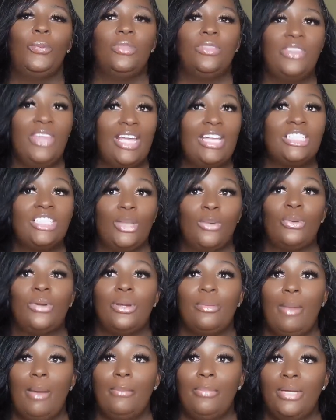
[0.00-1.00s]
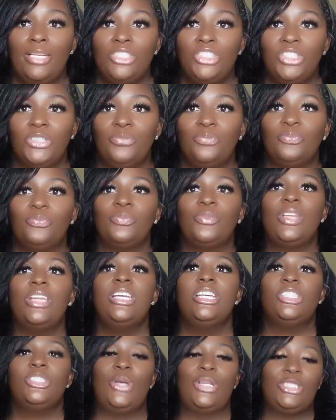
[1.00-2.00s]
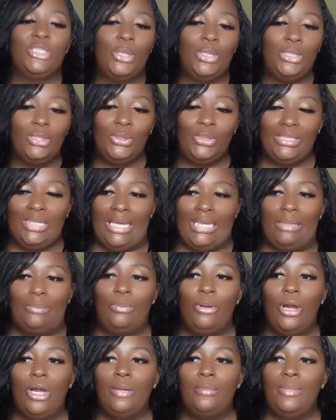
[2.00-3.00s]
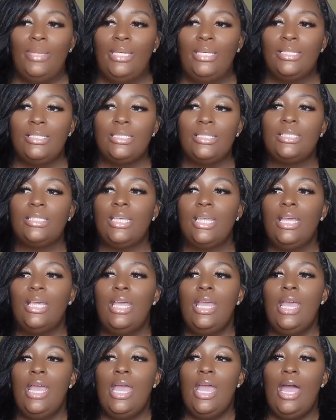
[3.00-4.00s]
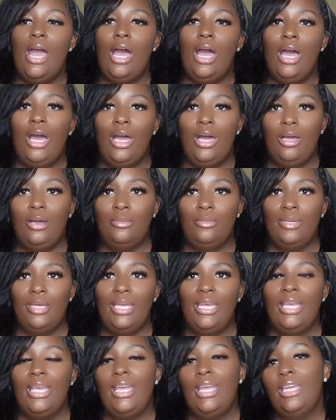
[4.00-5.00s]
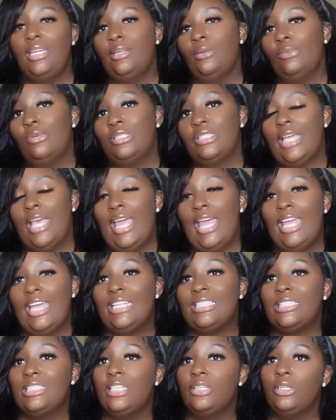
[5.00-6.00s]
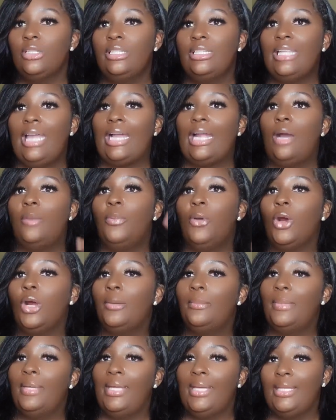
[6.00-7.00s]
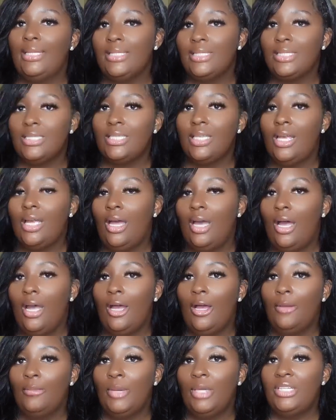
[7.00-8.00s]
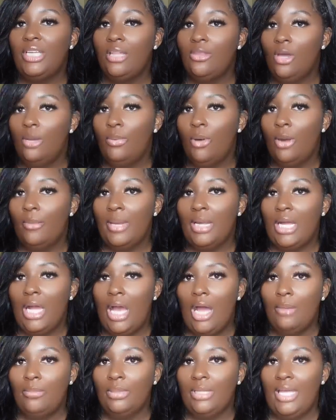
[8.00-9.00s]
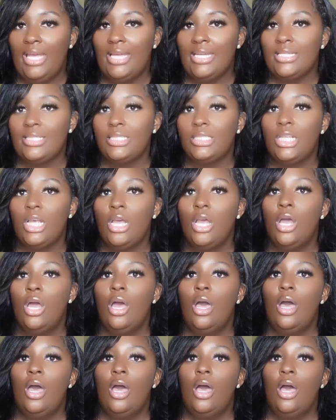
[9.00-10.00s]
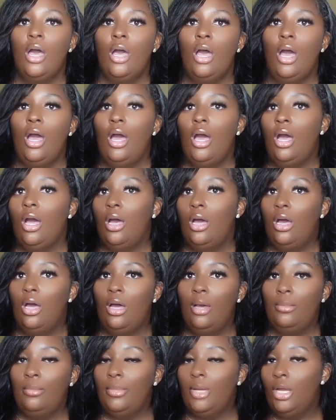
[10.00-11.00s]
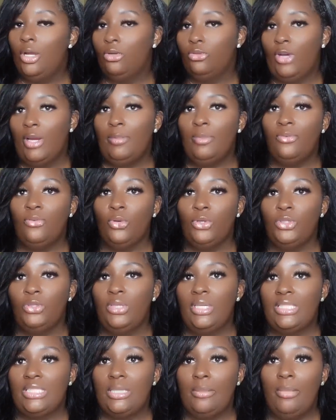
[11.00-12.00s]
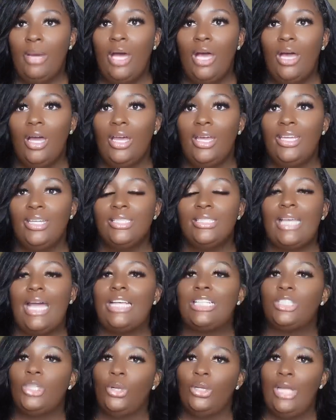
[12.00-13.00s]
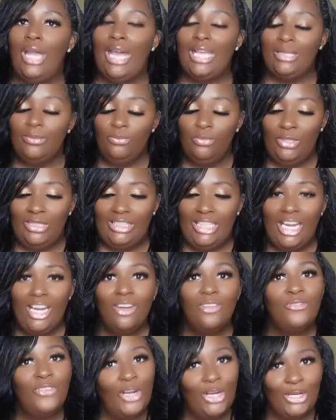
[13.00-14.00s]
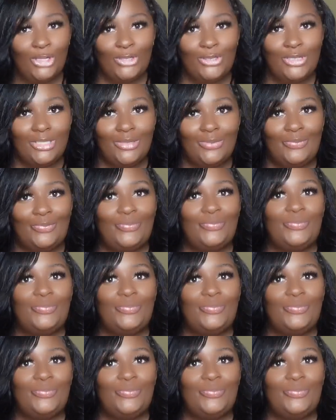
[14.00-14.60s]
things that were in my budget. So I started looking at apartments, and it's literally like apartments, another apartment complex, right before you get to mine. I went there first,